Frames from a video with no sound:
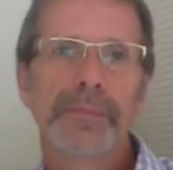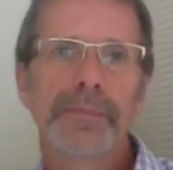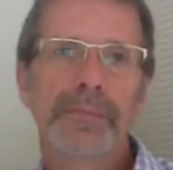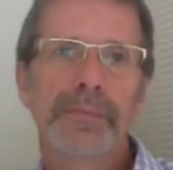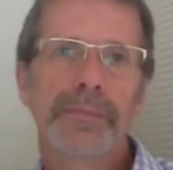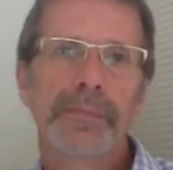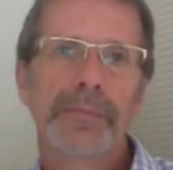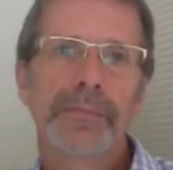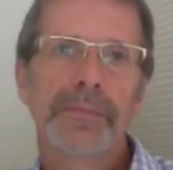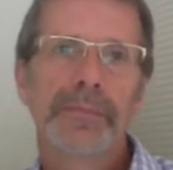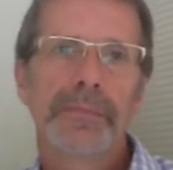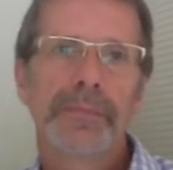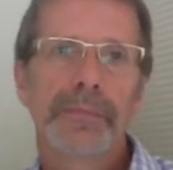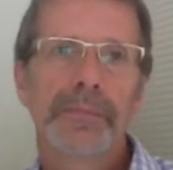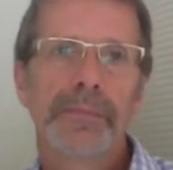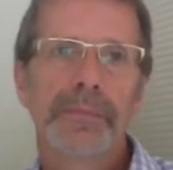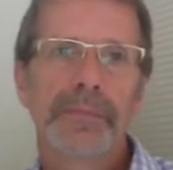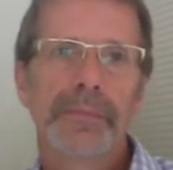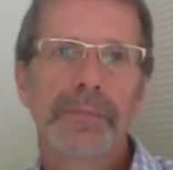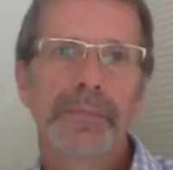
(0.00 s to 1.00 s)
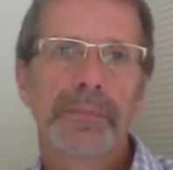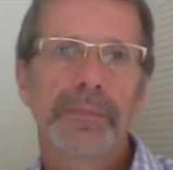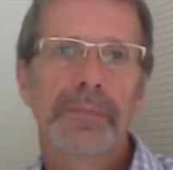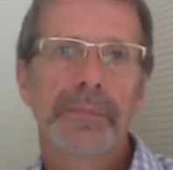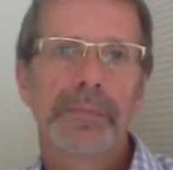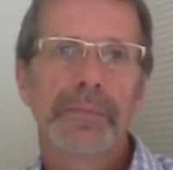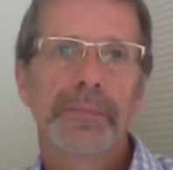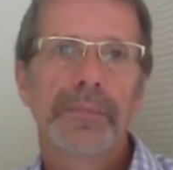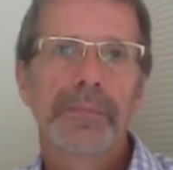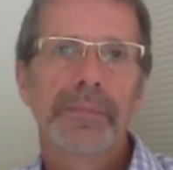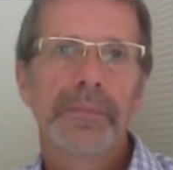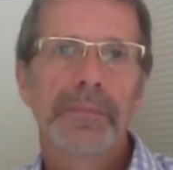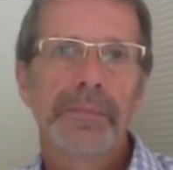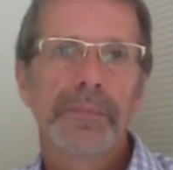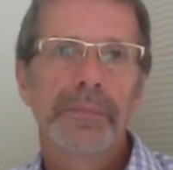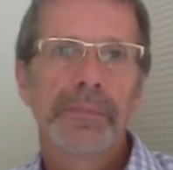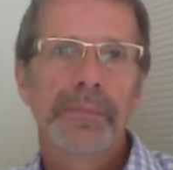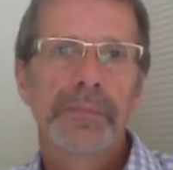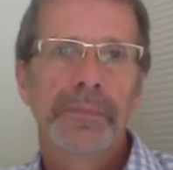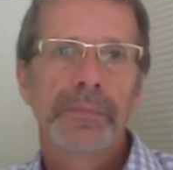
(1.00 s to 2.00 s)

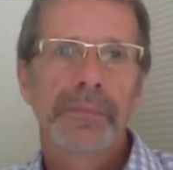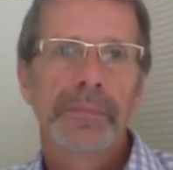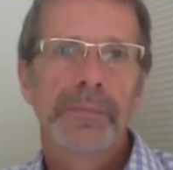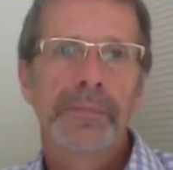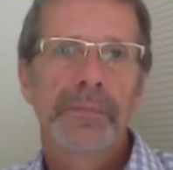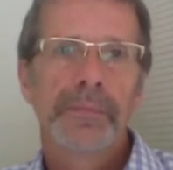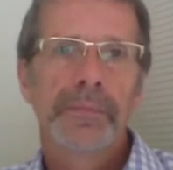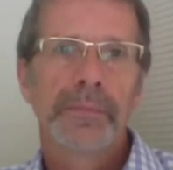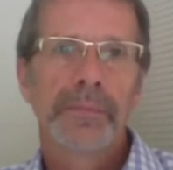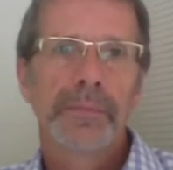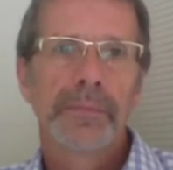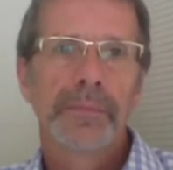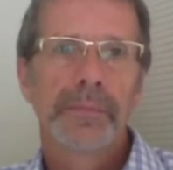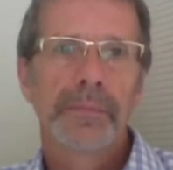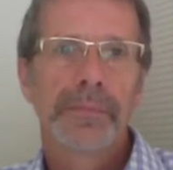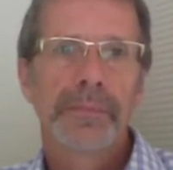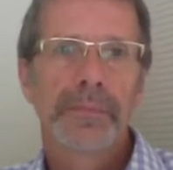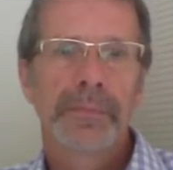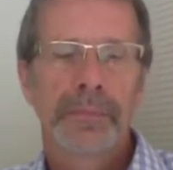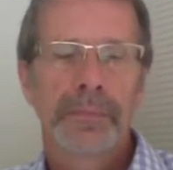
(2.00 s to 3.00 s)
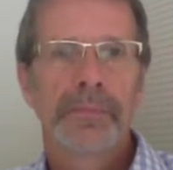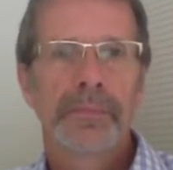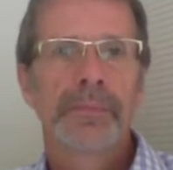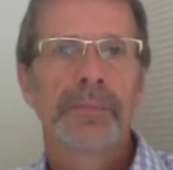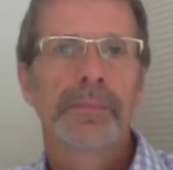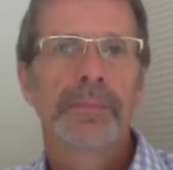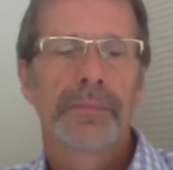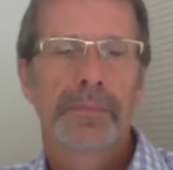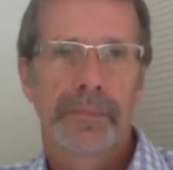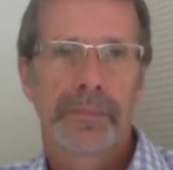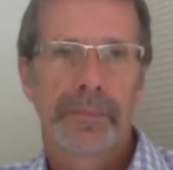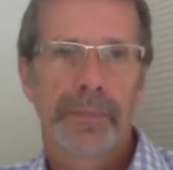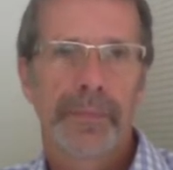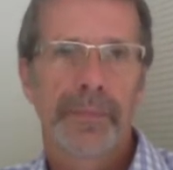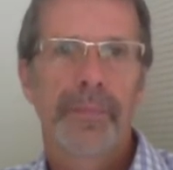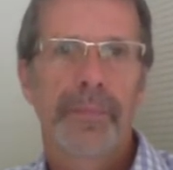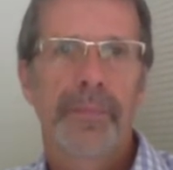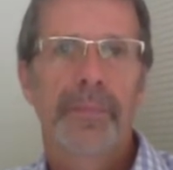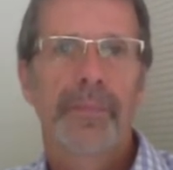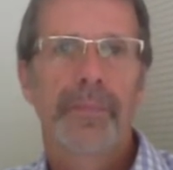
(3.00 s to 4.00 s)

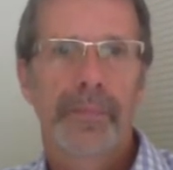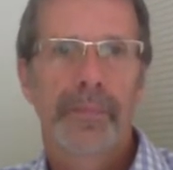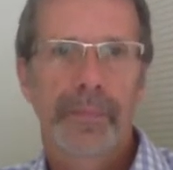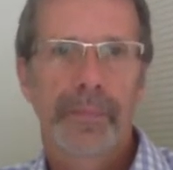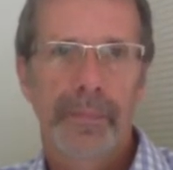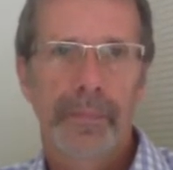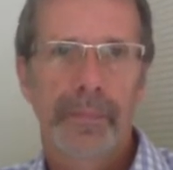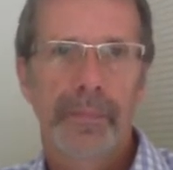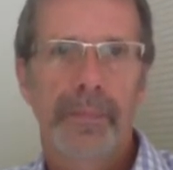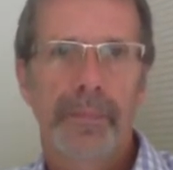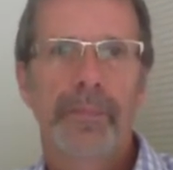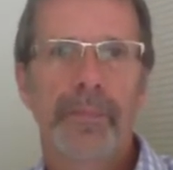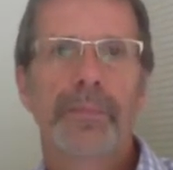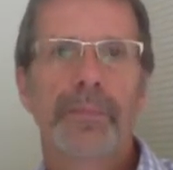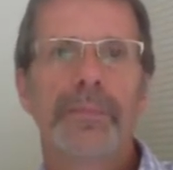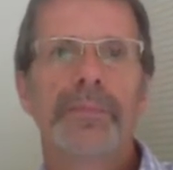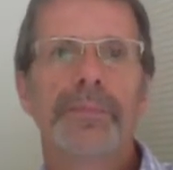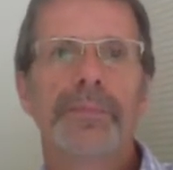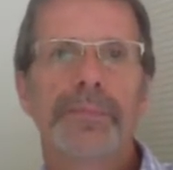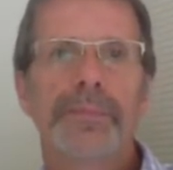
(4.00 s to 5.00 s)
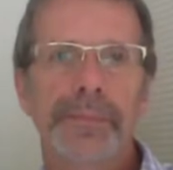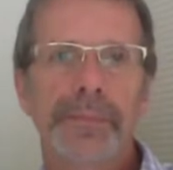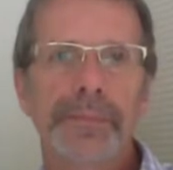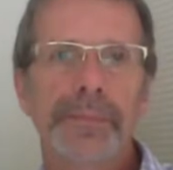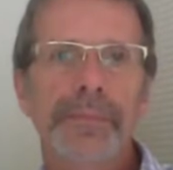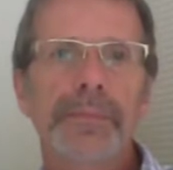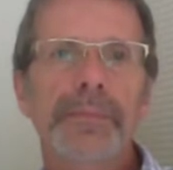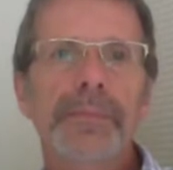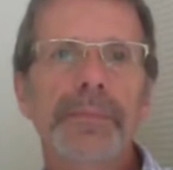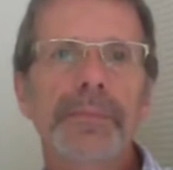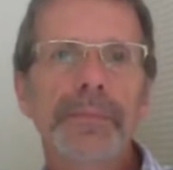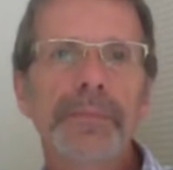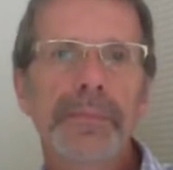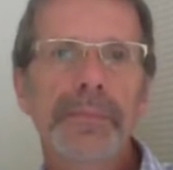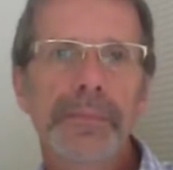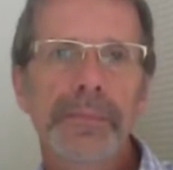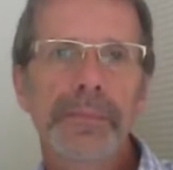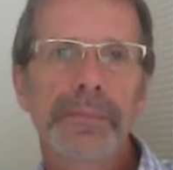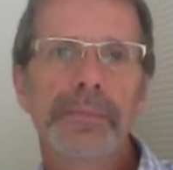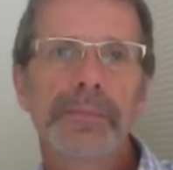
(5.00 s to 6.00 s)

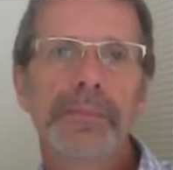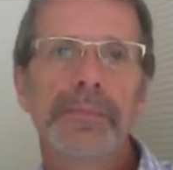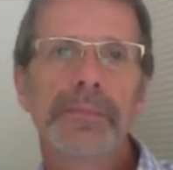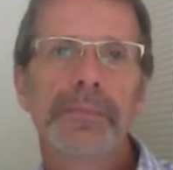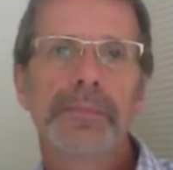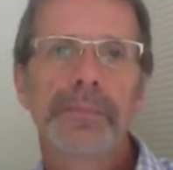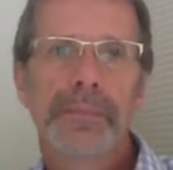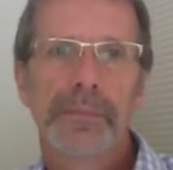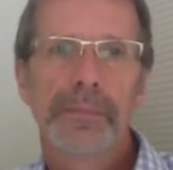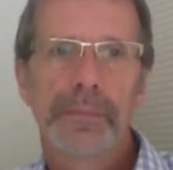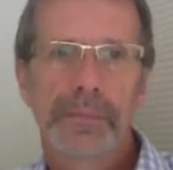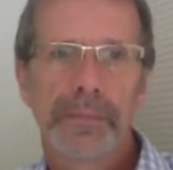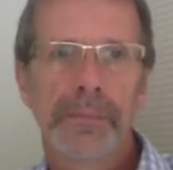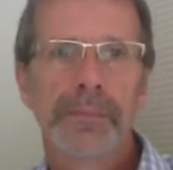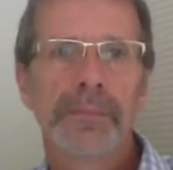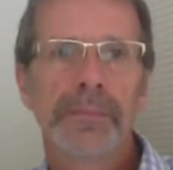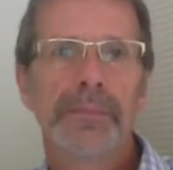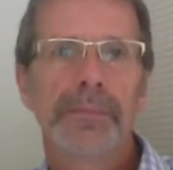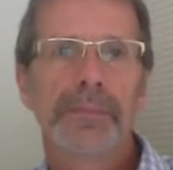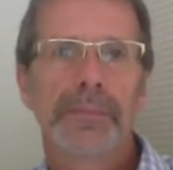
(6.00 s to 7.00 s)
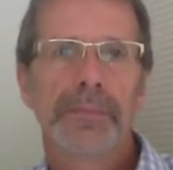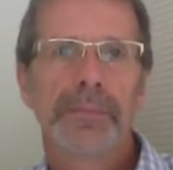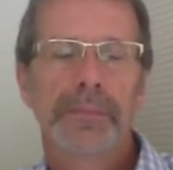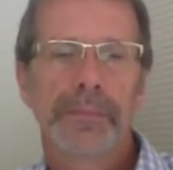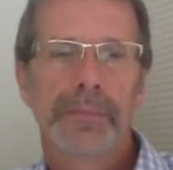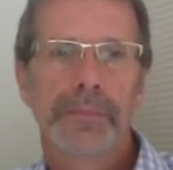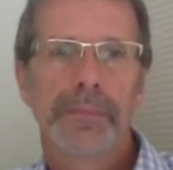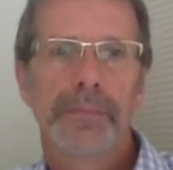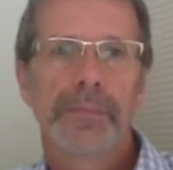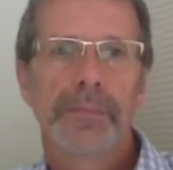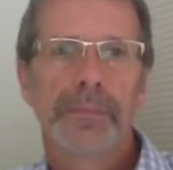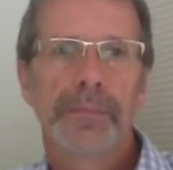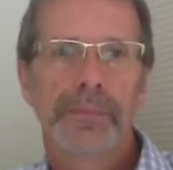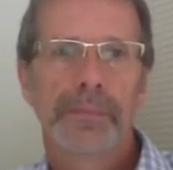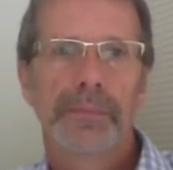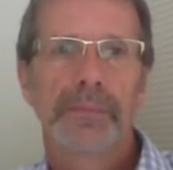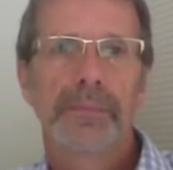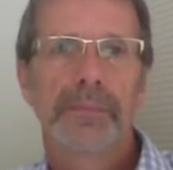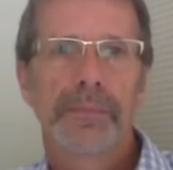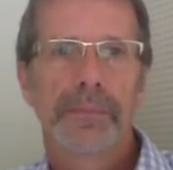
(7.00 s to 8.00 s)
The person shown says nothing.